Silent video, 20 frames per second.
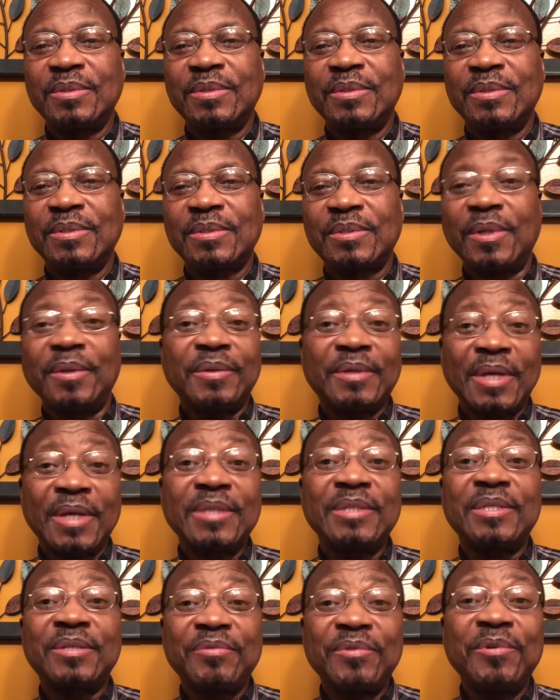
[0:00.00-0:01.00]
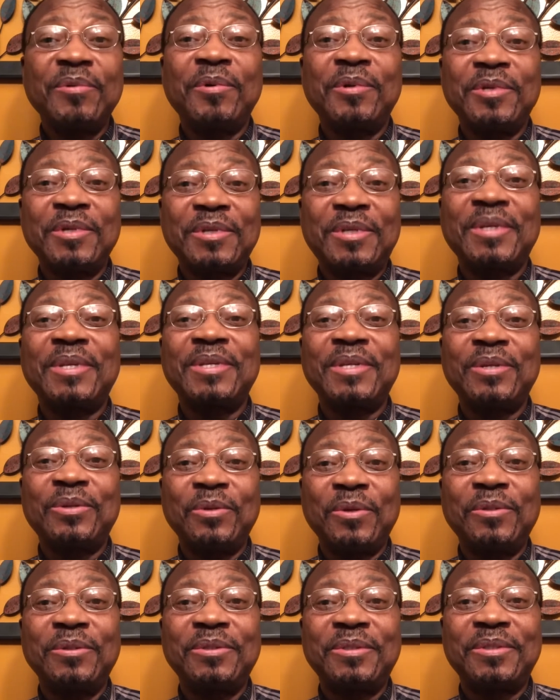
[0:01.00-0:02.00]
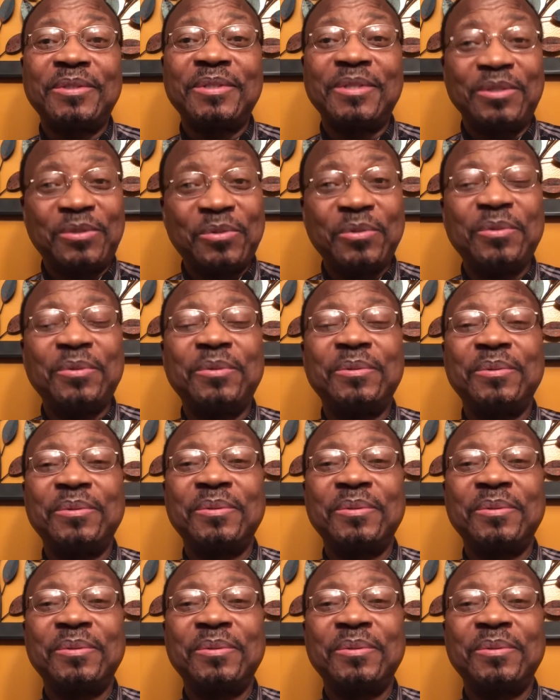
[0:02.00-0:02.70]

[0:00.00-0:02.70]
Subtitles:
Sometimes, even when you think they don't, they do.